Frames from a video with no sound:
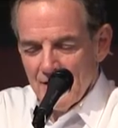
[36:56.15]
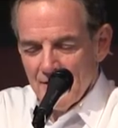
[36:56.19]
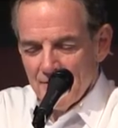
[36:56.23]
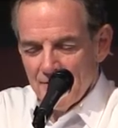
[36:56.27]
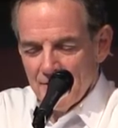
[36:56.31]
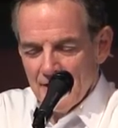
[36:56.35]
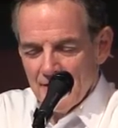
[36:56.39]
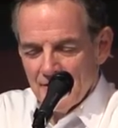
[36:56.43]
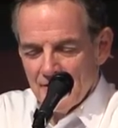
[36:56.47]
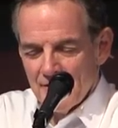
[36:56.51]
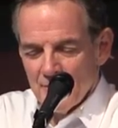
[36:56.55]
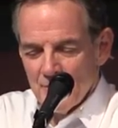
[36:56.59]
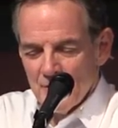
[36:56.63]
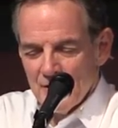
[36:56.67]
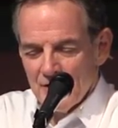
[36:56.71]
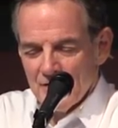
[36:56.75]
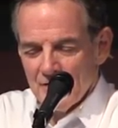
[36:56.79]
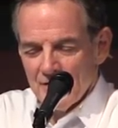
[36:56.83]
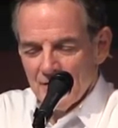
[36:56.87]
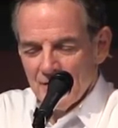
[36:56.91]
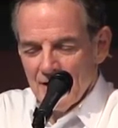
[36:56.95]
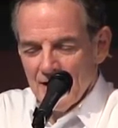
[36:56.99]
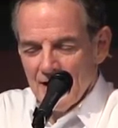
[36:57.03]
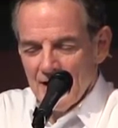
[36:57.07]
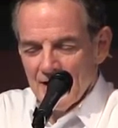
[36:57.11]
if they've
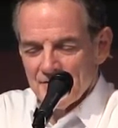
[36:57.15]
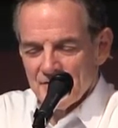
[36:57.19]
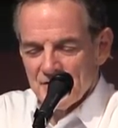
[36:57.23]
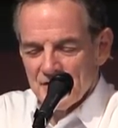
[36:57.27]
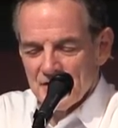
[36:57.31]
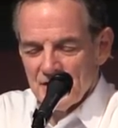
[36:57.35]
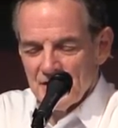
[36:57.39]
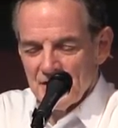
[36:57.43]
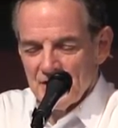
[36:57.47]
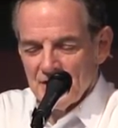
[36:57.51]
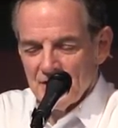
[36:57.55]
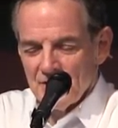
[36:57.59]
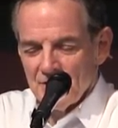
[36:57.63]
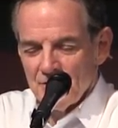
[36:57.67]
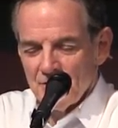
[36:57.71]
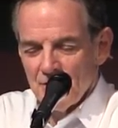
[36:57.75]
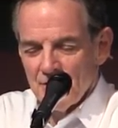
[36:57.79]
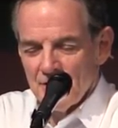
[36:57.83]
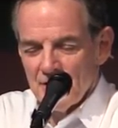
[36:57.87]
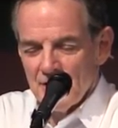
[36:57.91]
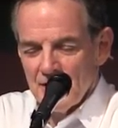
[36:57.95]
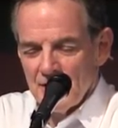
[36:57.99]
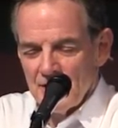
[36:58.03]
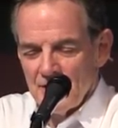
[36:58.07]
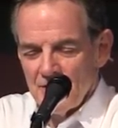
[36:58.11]
committed their lives to
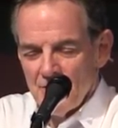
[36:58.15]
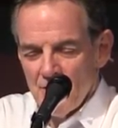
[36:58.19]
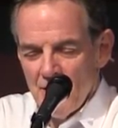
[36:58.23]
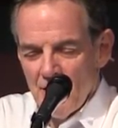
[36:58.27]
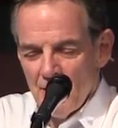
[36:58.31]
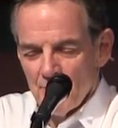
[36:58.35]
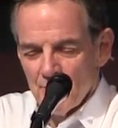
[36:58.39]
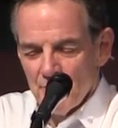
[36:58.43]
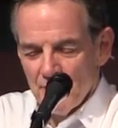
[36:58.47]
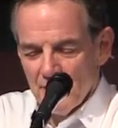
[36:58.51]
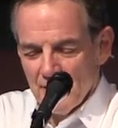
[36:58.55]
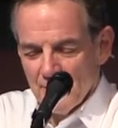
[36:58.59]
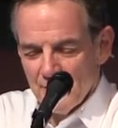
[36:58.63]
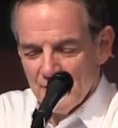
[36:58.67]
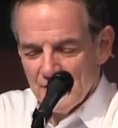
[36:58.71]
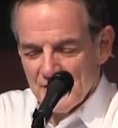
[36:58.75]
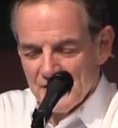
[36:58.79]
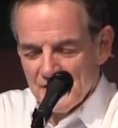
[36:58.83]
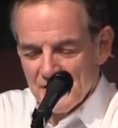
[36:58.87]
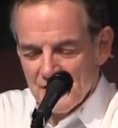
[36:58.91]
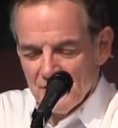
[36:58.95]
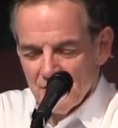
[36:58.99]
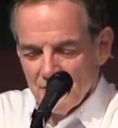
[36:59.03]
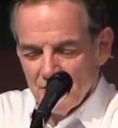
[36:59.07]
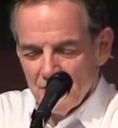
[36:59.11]
you and that you help them
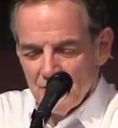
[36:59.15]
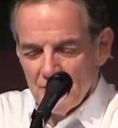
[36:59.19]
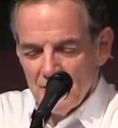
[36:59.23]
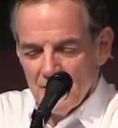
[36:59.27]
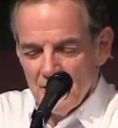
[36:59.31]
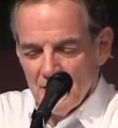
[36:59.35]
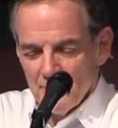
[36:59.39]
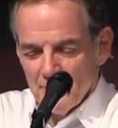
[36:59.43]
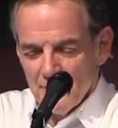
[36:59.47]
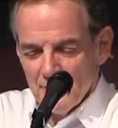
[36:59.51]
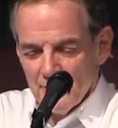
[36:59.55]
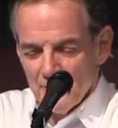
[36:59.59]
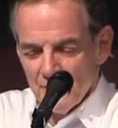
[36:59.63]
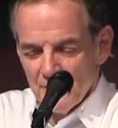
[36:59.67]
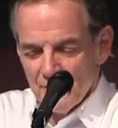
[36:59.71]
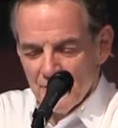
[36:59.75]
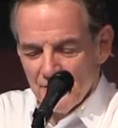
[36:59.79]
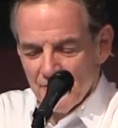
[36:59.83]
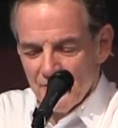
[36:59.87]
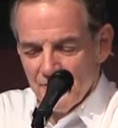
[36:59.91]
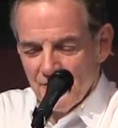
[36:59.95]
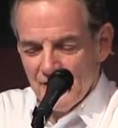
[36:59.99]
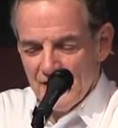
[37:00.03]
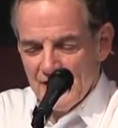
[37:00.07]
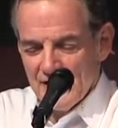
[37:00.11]
in school, you help them with
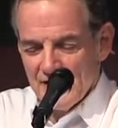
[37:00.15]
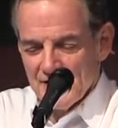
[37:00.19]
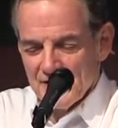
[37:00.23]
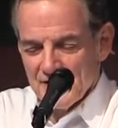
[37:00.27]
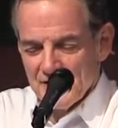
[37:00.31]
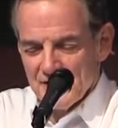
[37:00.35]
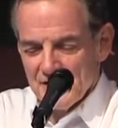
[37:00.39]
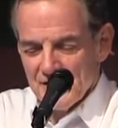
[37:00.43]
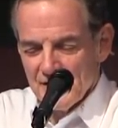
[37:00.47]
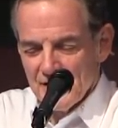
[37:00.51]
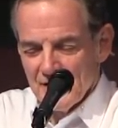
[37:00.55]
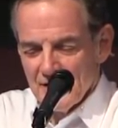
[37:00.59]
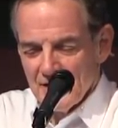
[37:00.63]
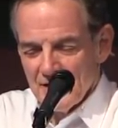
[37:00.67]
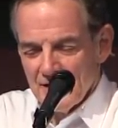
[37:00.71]
their friends,